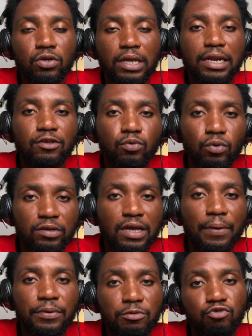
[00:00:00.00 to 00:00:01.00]
That is what is
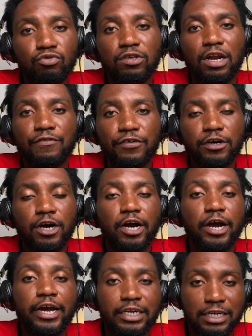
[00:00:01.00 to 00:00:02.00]
happening between South Africa
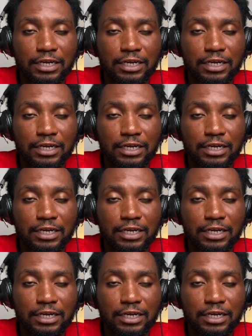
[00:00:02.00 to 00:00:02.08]
and